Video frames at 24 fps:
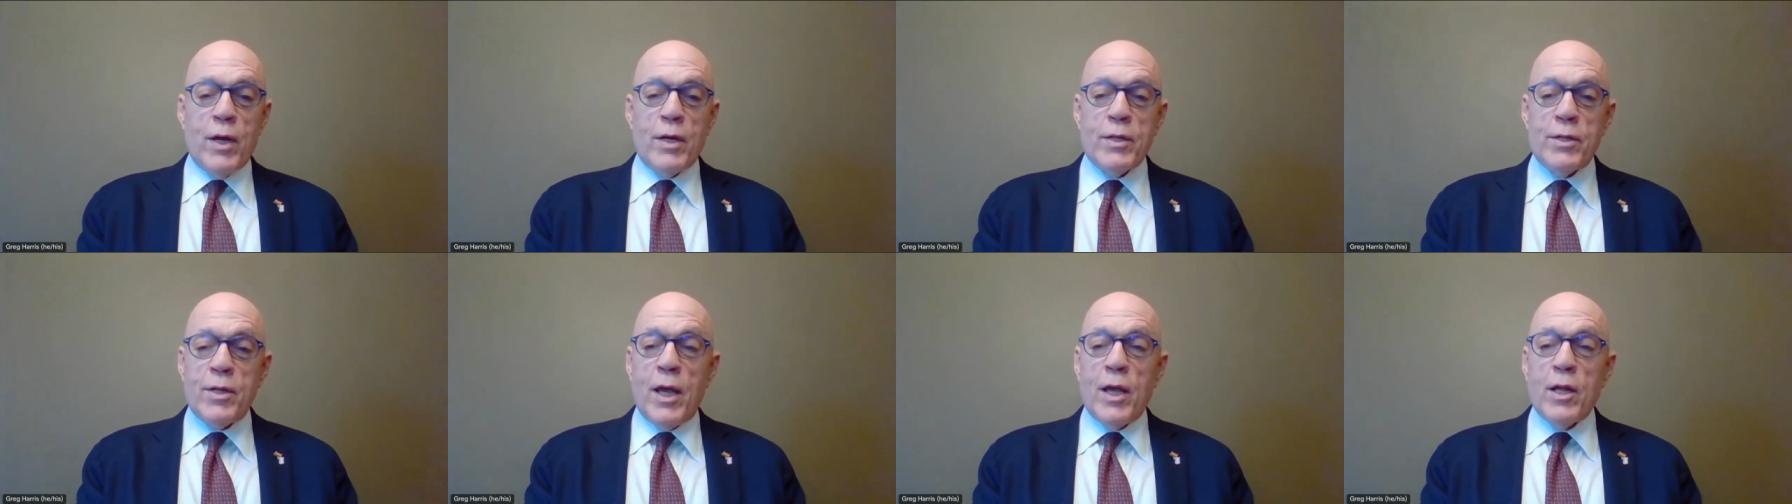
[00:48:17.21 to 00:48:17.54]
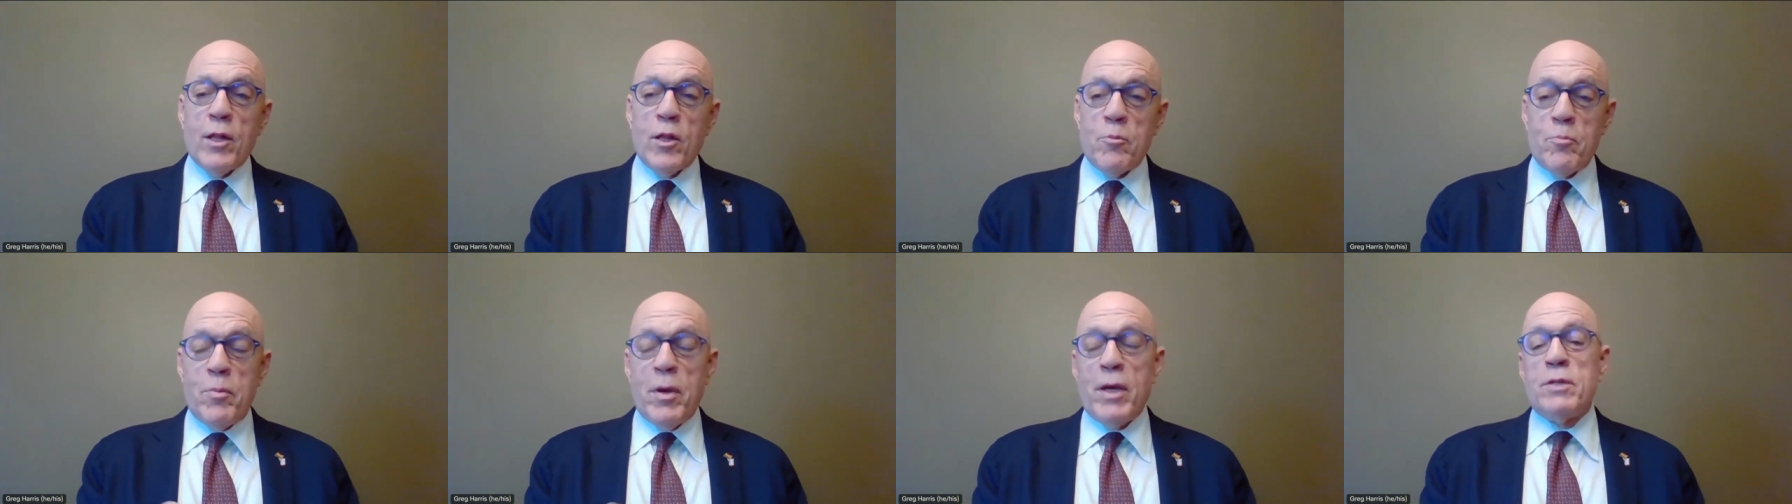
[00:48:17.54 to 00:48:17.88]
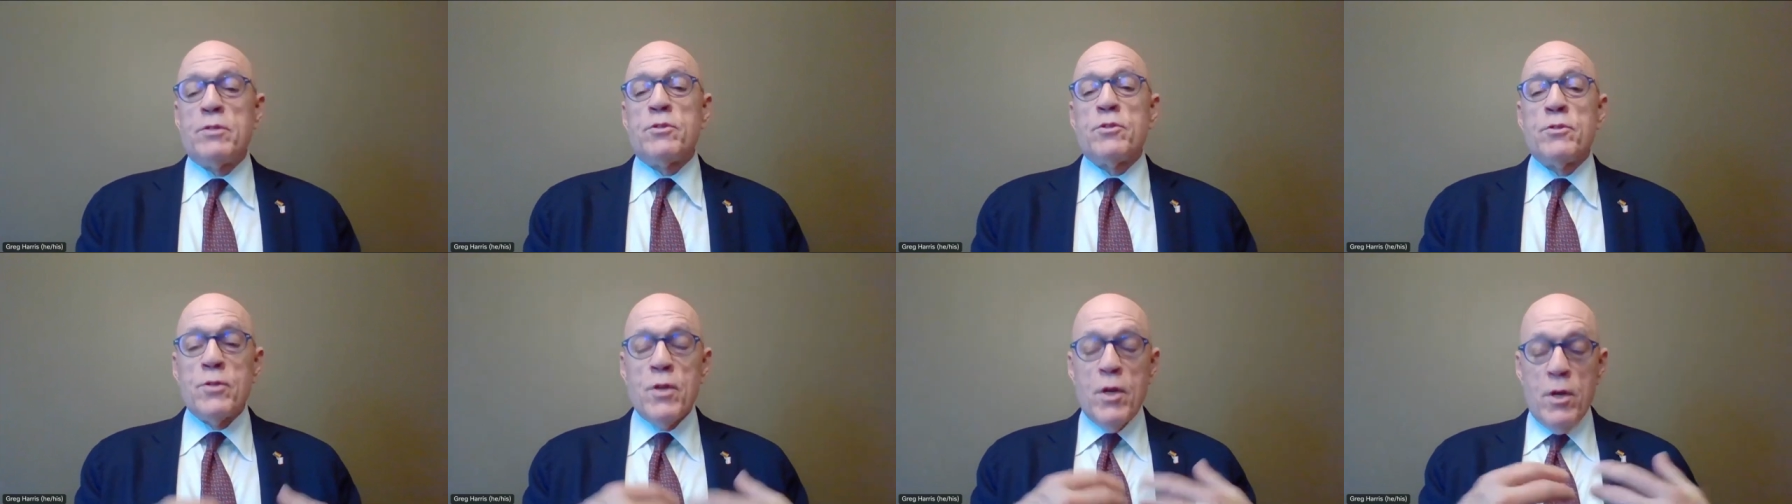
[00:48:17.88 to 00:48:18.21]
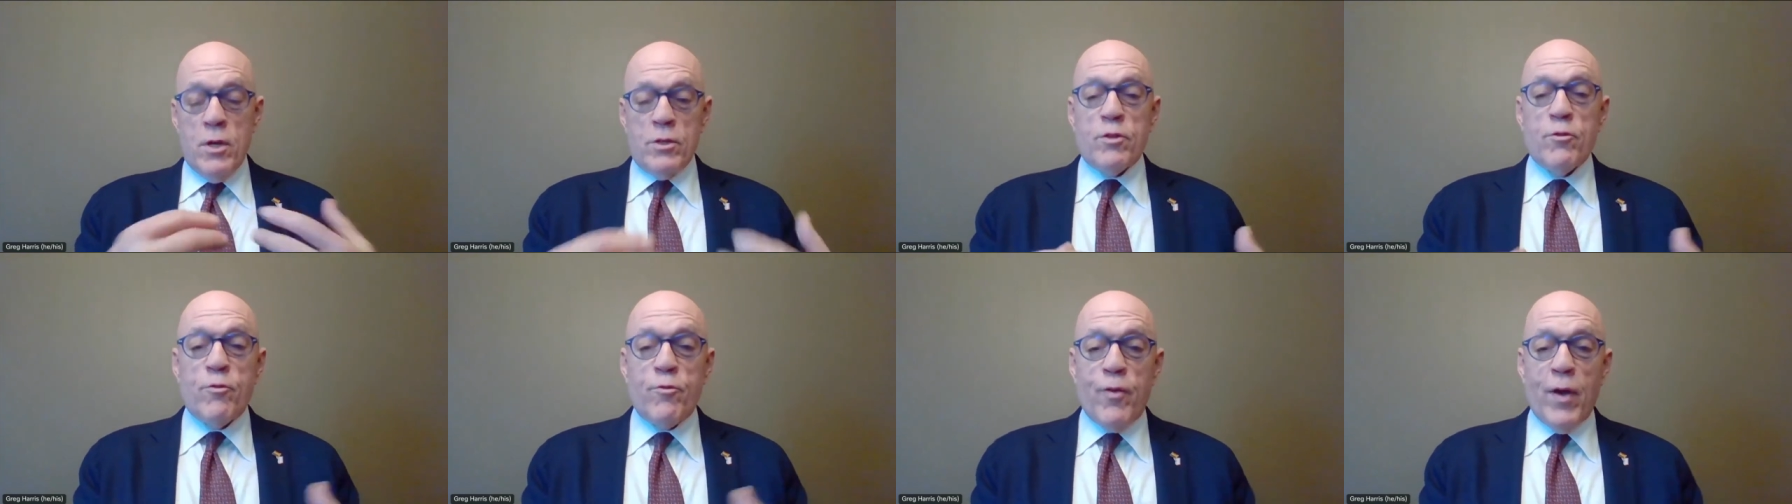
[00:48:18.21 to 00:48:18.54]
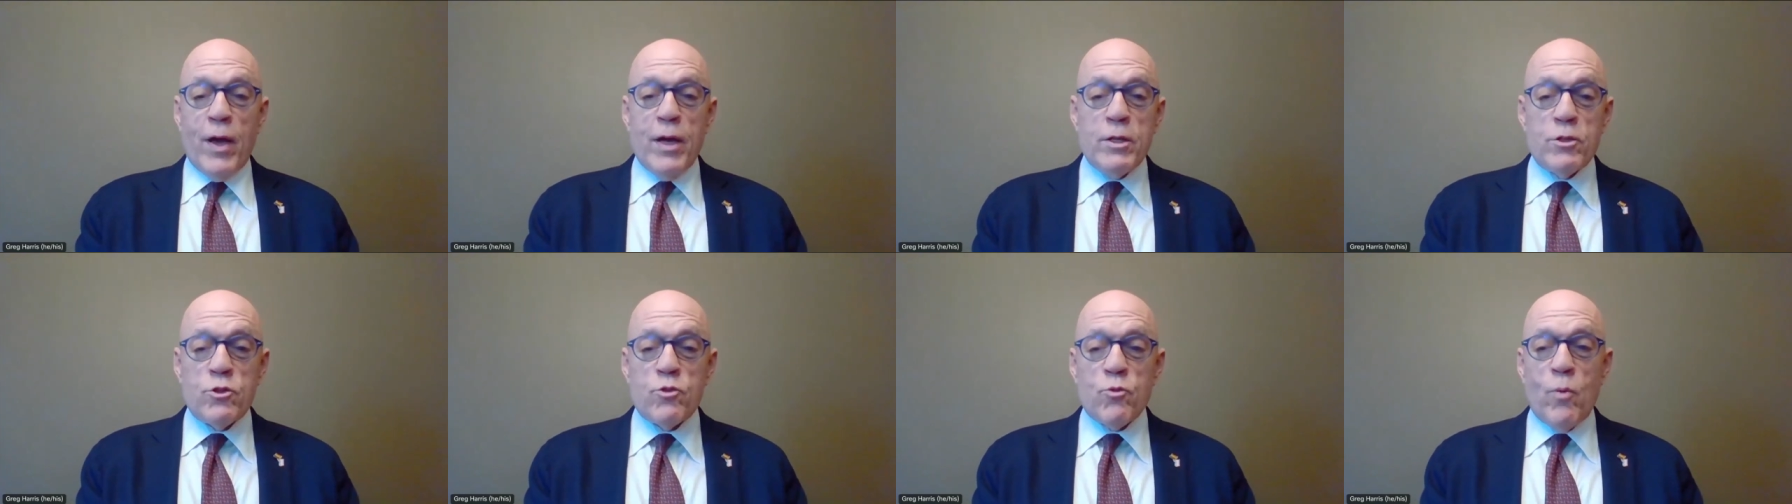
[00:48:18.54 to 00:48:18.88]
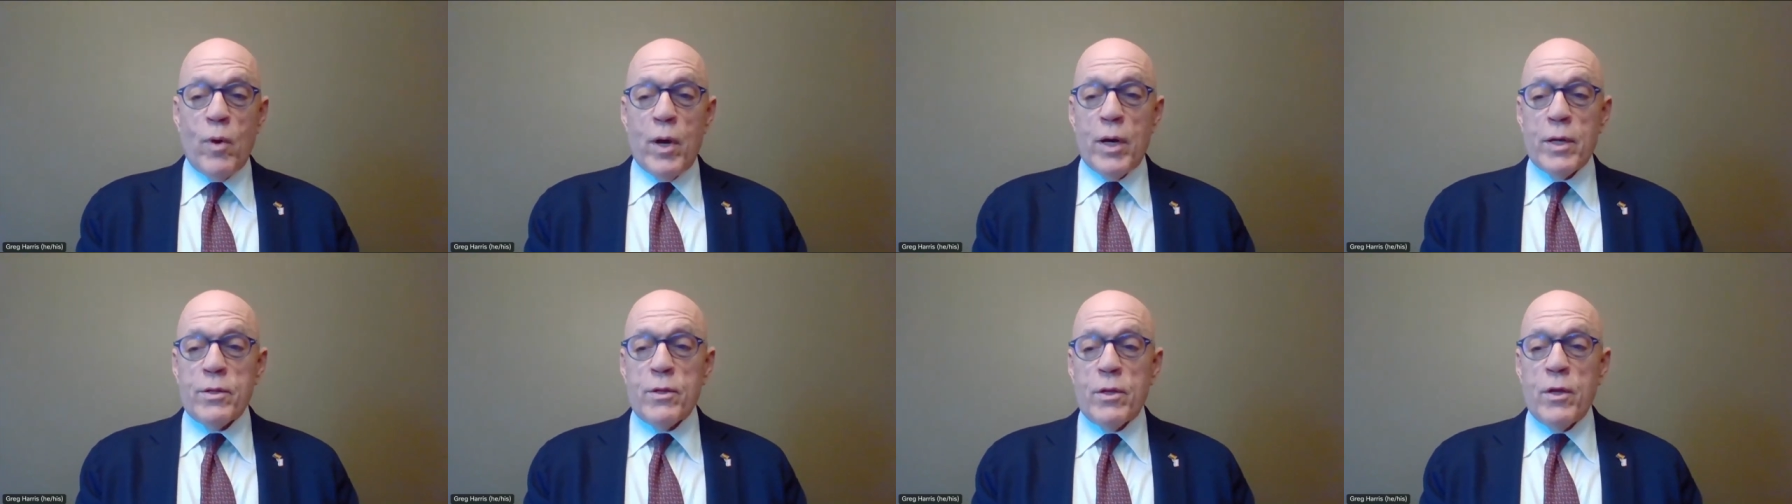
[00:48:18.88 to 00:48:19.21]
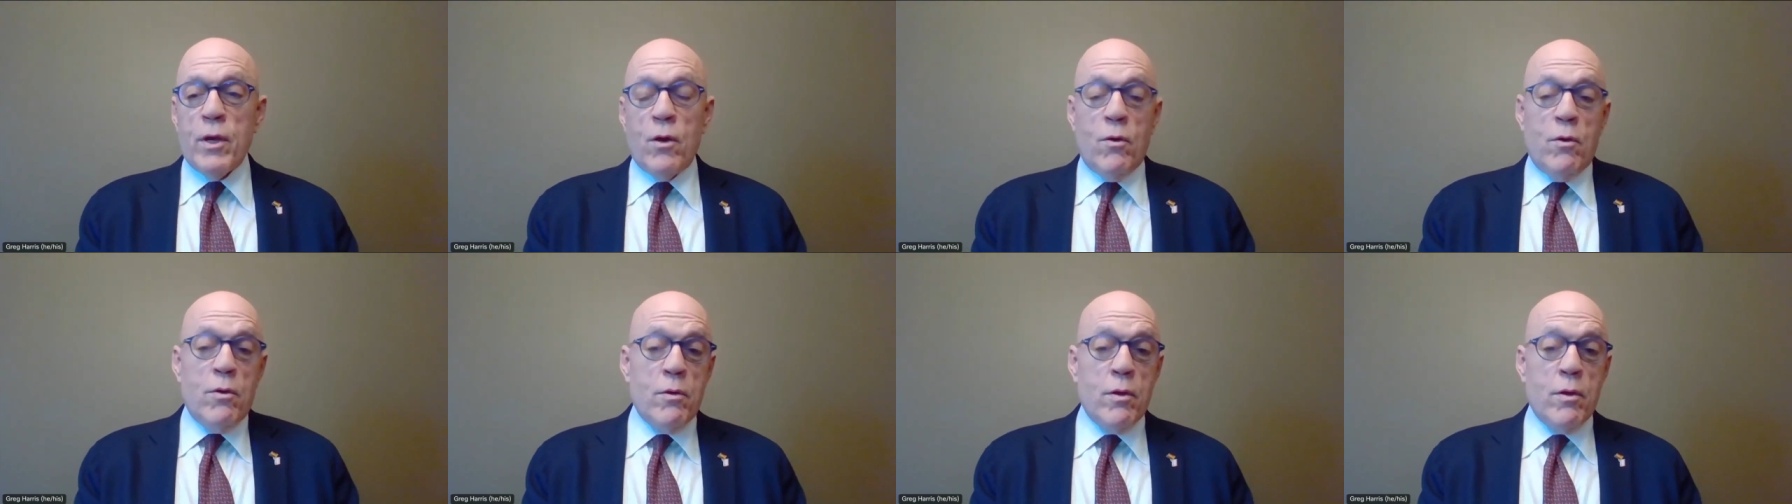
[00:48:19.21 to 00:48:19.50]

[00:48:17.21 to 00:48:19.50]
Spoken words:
on a daily basis to face what,